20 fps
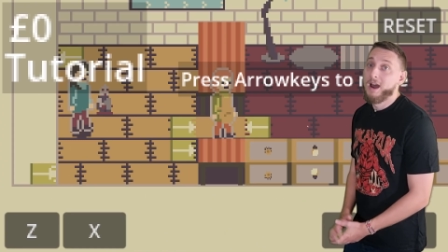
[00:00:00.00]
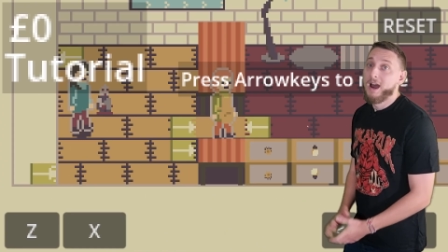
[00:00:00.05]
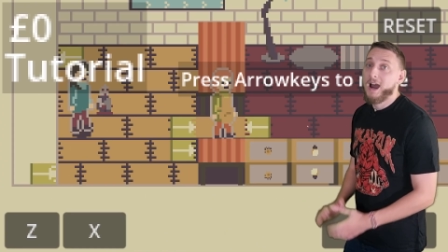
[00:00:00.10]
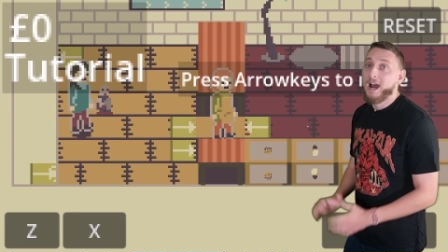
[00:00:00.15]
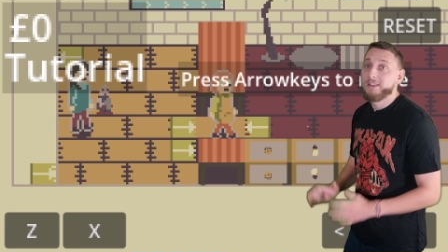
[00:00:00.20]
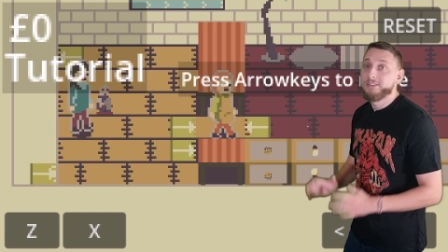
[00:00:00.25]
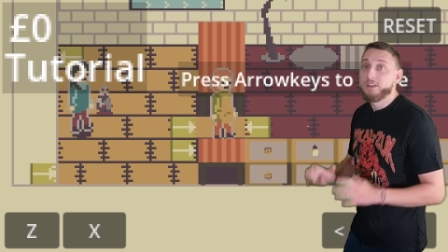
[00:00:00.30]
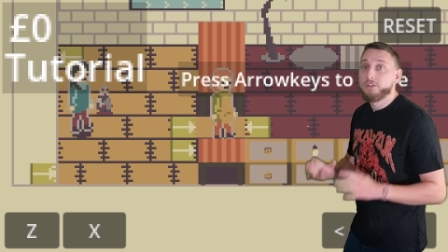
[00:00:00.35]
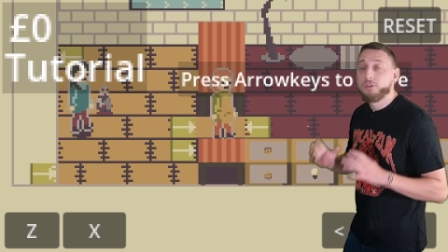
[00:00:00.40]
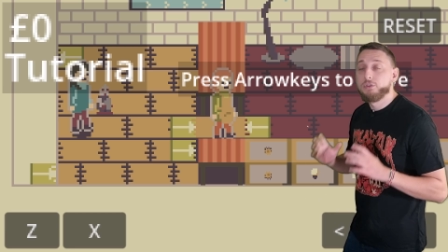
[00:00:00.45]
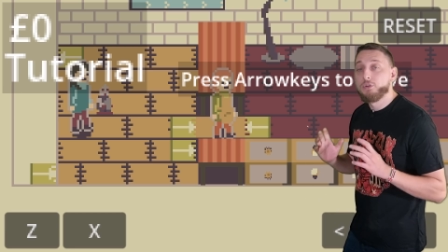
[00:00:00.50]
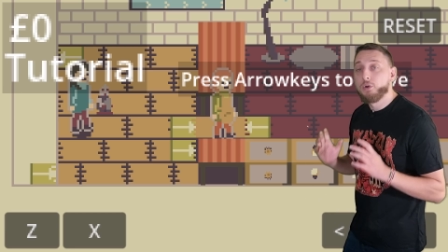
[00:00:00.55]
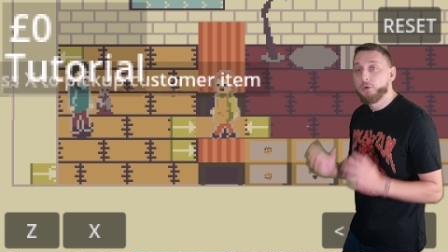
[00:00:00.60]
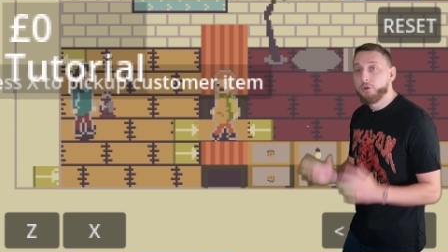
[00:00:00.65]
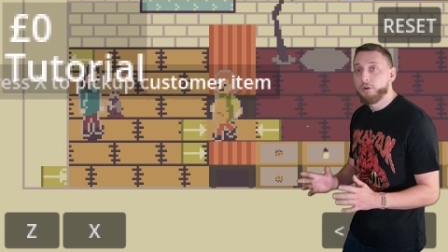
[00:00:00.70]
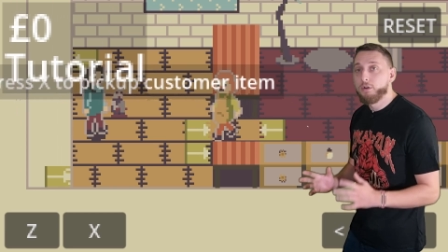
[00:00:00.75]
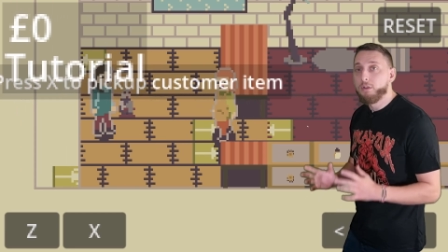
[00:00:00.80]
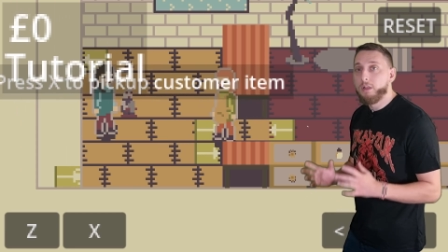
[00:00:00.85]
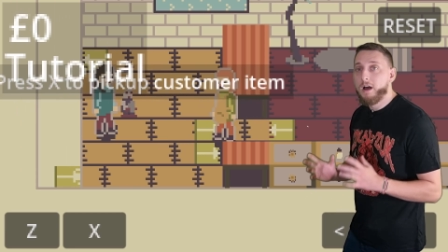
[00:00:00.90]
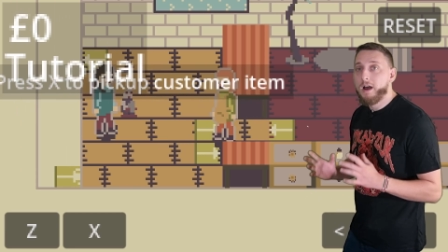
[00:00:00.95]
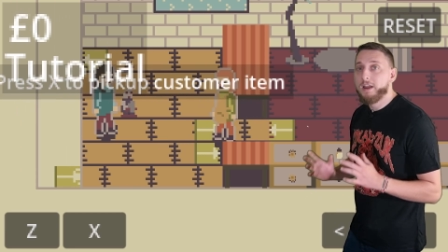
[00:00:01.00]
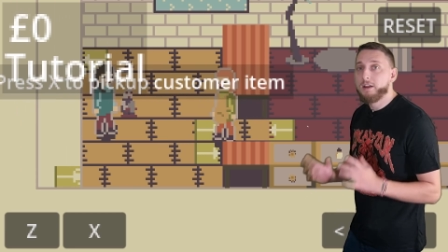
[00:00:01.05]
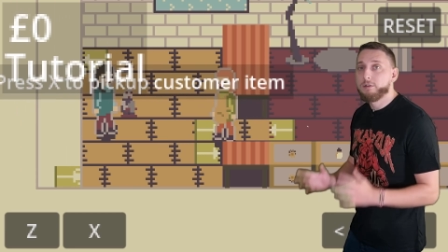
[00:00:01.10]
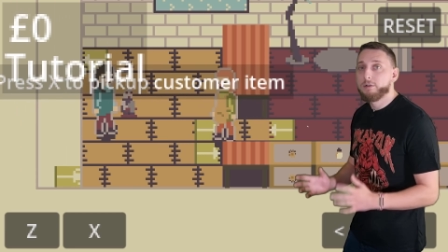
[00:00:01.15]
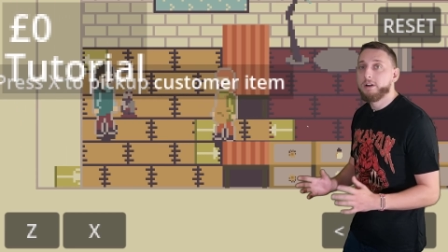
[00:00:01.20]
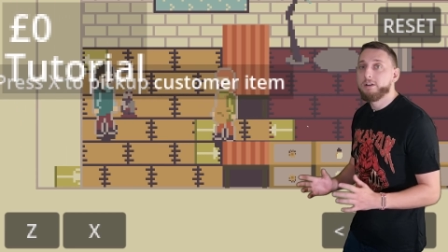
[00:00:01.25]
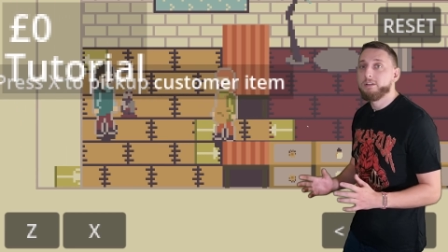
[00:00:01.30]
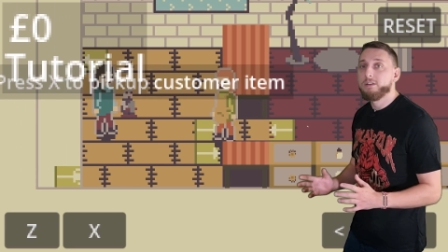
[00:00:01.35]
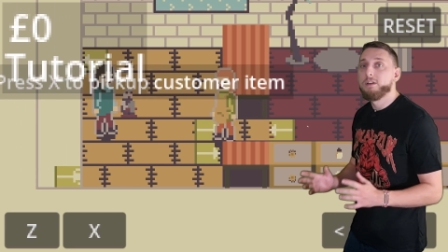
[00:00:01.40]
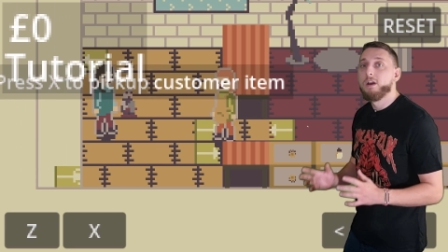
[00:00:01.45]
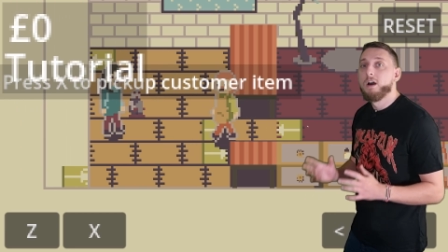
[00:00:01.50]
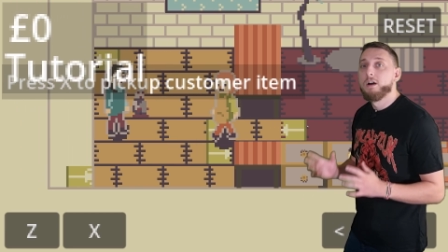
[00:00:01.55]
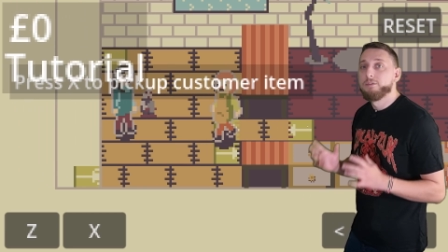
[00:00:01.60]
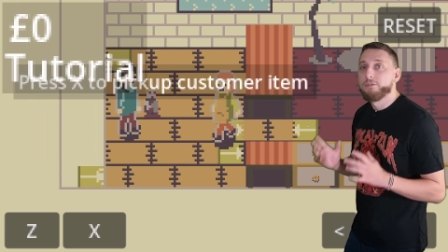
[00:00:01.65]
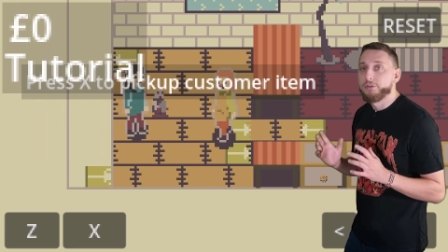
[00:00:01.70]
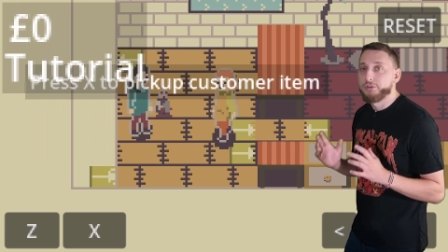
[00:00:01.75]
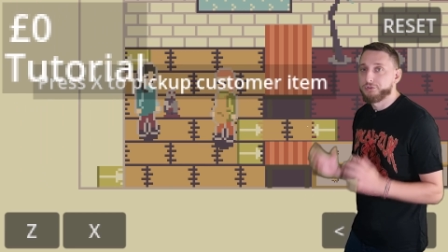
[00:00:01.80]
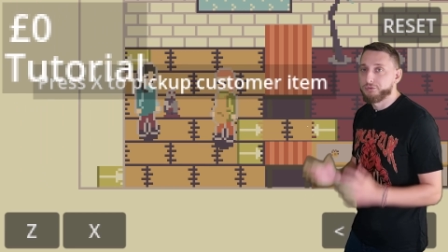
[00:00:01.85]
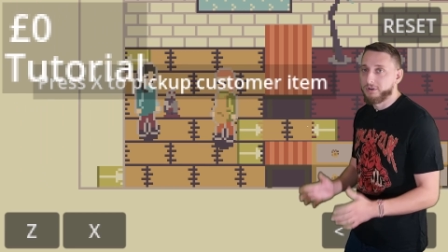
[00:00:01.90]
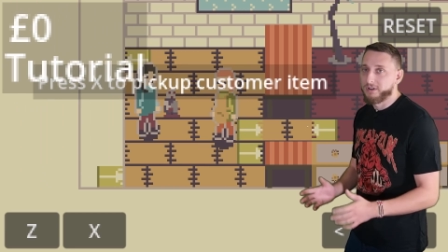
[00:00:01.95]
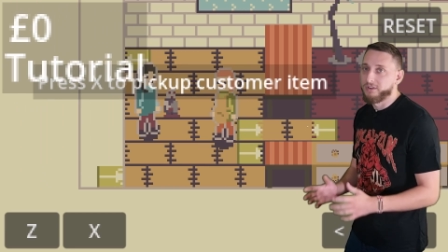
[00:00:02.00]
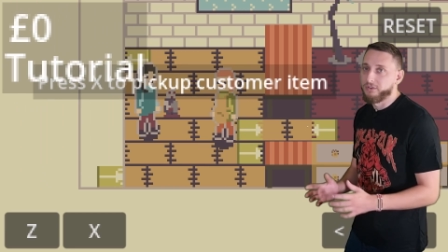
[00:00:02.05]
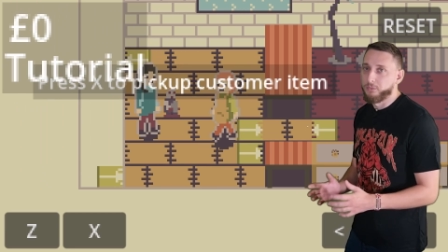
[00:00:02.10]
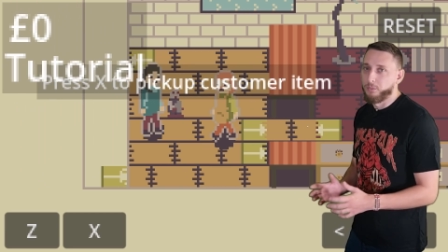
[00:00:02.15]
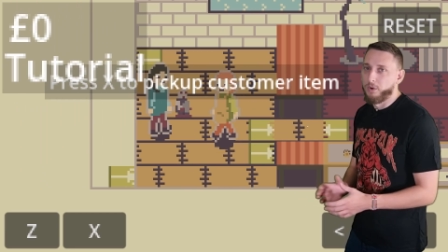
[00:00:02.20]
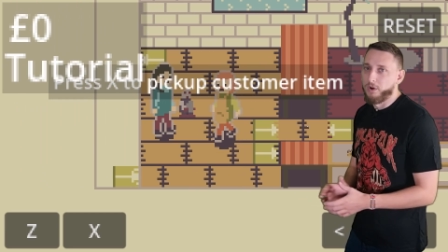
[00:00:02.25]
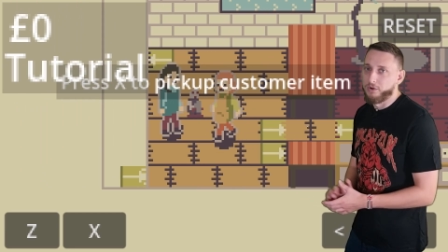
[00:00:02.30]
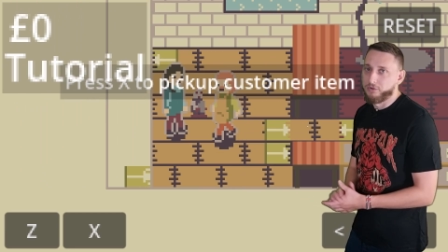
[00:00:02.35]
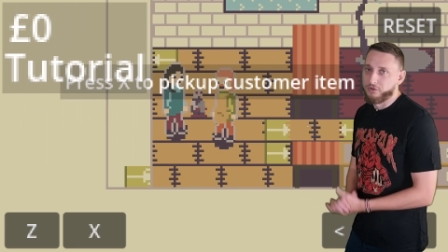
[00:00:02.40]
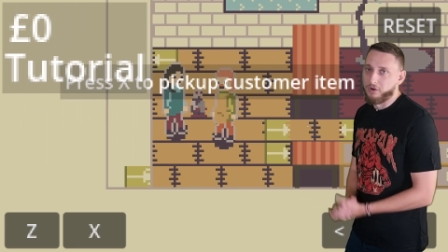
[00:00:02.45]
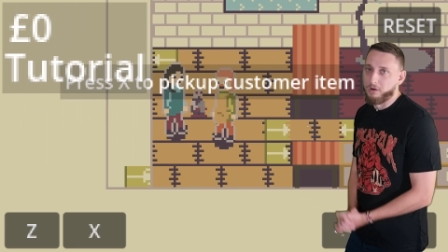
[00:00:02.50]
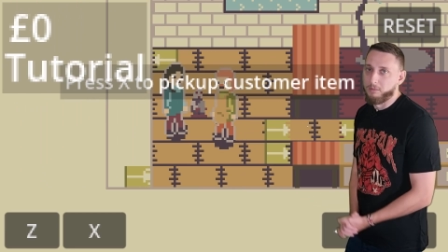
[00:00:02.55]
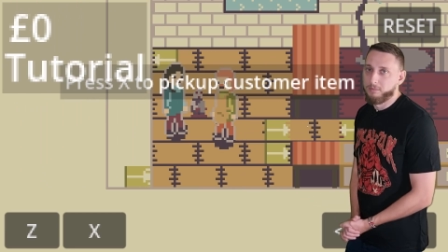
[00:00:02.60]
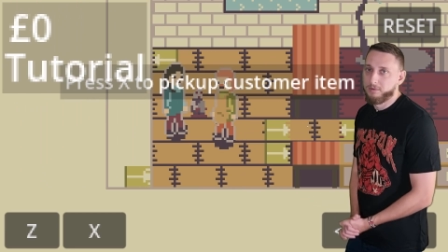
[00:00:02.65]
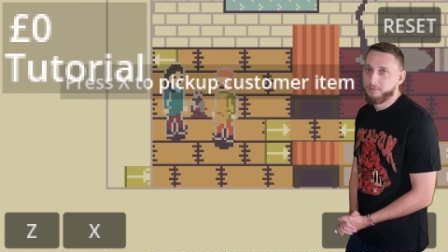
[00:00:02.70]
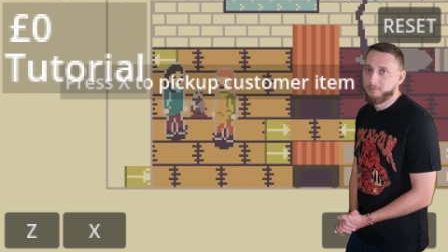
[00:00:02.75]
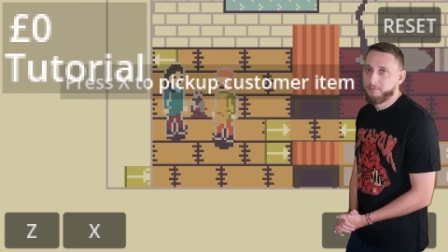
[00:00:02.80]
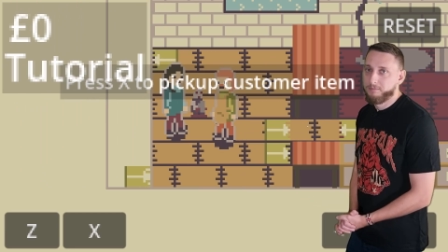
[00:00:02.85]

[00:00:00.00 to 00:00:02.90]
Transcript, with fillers: and the tutorial I created for Shrinker's Workshop.